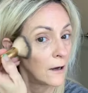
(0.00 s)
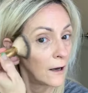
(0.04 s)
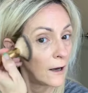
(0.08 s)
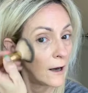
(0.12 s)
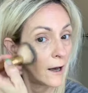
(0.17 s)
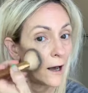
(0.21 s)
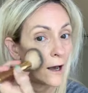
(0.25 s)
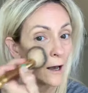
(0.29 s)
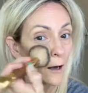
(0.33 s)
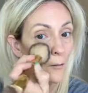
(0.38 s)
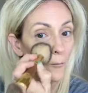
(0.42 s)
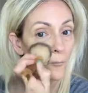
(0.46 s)

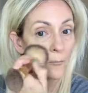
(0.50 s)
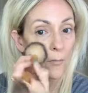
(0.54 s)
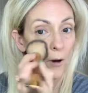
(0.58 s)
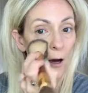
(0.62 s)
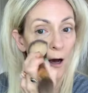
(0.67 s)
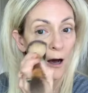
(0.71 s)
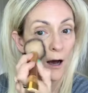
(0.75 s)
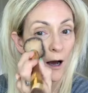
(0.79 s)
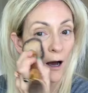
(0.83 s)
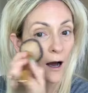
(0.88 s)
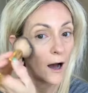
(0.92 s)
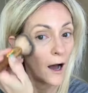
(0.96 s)
Um,
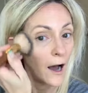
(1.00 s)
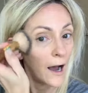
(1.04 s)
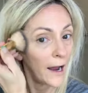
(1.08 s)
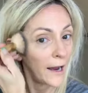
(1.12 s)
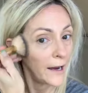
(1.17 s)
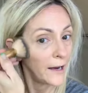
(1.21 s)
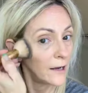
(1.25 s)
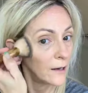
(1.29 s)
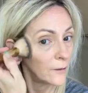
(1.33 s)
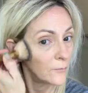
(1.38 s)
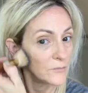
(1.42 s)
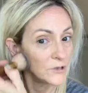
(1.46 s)
I
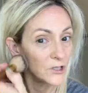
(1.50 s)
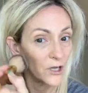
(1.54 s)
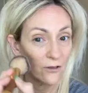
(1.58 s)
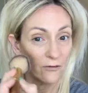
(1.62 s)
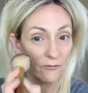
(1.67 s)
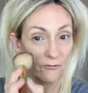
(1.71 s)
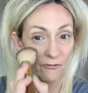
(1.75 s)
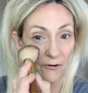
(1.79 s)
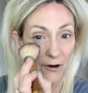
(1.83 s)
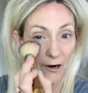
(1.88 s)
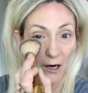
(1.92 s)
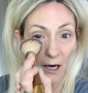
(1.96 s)
am
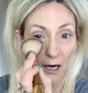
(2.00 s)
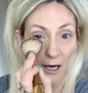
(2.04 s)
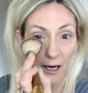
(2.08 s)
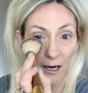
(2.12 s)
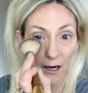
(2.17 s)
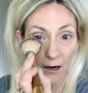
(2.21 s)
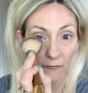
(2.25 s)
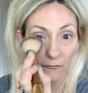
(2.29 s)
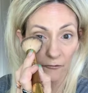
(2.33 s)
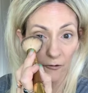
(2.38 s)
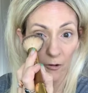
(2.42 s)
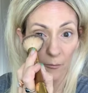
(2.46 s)
just very
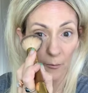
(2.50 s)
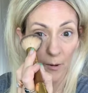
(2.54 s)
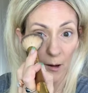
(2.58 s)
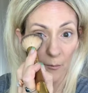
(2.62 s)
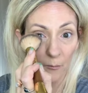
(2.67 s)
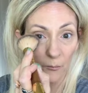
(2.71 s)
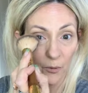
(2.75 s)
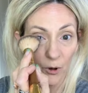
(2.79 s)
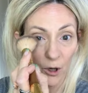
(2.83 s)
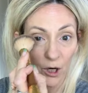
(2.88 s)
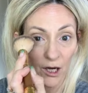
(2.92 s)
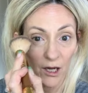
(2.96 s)
careful
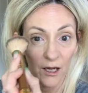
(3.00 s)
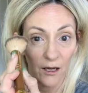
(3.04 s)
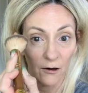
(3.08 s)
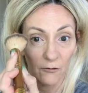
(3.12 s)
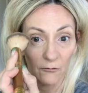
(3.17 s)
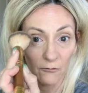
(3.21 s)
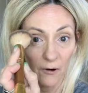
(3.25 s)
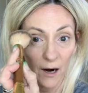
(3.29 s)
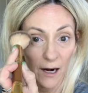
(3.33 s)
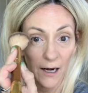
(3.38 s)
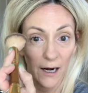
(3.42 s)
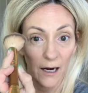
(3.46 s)
about putting
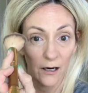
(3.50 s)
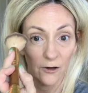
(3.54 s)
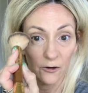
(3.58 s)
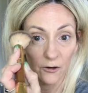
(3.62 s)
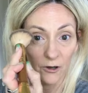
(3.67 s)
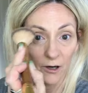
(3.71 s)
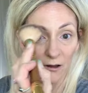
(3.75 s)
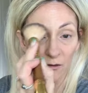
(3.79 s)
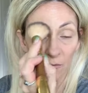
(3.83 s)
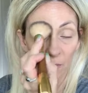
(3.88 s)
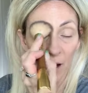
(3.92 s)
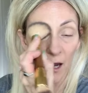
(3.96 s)
it right
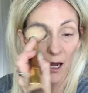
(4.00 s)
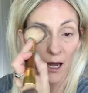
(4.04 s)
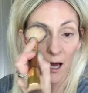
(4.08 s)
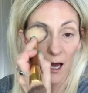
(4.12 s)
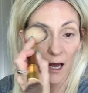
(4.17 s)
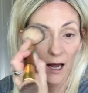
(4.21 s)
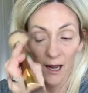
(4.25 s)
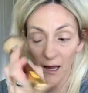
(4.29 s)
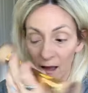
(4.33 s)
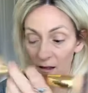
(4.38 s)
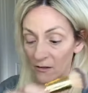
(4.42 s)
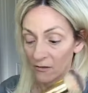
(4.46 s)
underneath my
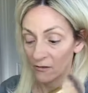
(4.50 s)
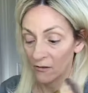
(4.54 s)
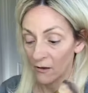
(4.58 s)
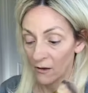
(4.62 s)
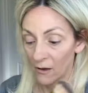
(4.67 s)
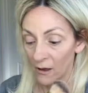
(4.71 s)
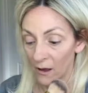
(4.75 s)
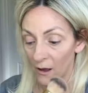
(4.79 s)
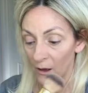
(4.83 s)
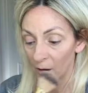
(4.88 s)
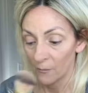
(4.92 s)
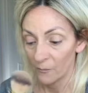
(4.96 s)
eyes
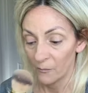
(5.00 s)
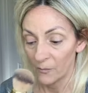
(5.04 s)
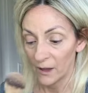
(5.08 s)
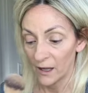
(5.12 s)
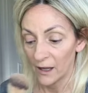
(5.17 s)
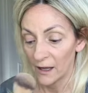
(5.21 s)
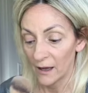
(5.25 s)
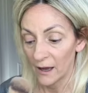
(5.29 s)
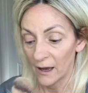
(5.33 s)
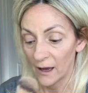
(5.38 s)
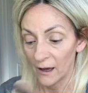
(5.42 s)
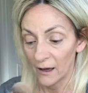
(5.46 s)

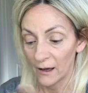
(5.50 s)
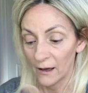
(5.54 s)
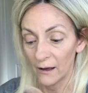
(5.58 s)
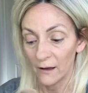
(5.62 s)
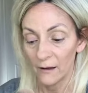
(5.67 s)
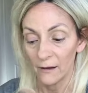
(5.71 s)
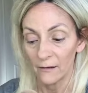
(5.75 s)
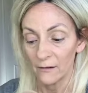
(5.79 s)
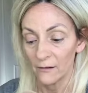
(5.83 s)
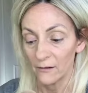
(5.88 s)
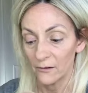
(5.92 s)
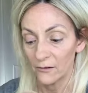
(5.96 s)

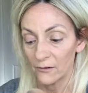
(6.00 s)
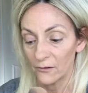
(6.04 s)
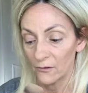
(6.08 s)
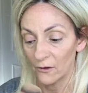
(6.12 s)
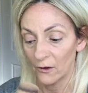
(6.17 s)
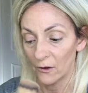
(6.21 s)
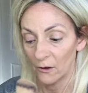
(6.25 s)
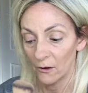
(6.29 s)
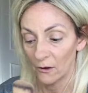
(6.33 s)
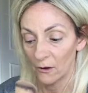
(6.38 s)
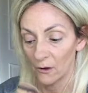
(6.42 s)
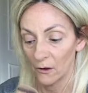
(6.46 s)

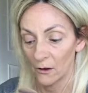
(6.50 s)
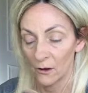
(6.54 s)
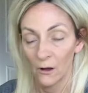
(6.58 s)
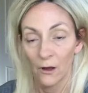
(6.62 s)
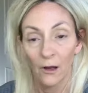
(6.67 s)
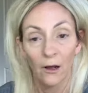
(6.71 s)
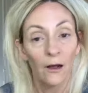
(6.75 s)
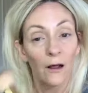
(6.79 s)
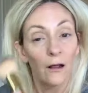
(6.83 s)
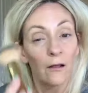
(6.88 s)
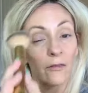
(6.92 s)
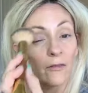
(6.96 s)
because
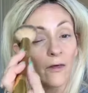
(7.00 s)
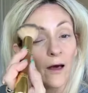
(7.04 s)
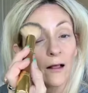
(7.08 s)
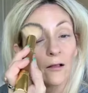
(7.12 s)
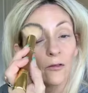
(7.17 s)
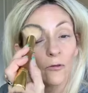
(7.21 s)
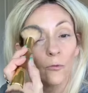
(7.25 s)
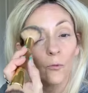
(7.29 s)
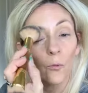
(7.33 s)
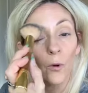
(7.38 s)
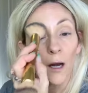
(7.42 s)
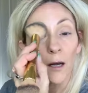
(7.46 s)

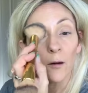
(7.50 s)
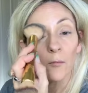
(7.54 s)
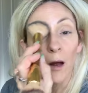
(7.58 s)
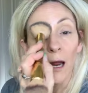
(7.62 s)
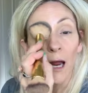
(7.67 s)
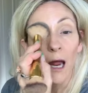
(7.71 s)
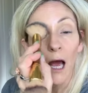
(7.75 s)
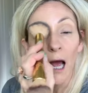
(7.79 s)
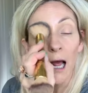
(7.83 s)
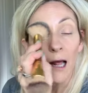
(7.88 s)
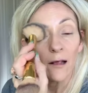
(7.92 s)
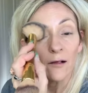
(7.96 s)
that's when
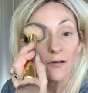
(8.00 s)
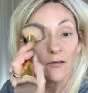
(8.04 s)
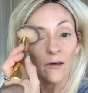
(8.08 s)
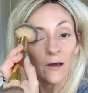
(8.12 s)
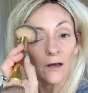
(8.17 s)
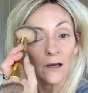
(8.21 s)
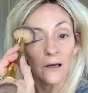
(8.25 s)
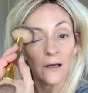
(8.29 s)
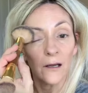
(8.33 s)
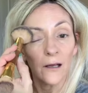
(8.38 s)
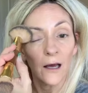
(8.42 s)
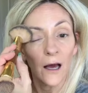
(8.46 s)
my eyes
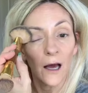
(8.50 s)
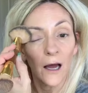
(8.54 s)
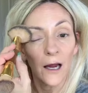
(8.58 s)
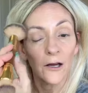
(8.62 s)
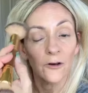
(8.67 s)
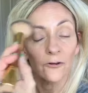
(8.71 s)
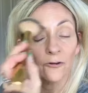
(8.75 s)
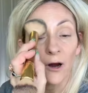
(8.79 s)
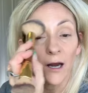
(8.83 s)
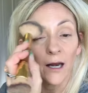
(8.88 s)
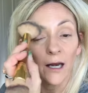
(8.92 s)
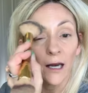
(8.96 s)
get
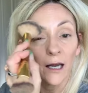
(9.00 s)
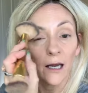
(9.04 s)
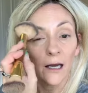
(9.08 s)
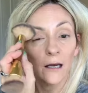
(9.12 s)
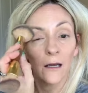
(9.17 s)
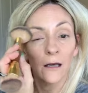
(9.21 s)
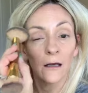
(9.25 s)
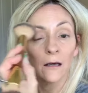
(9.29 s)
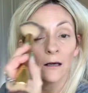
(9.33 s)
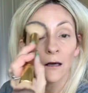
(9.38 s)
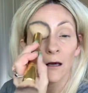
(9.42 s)
dehydrated.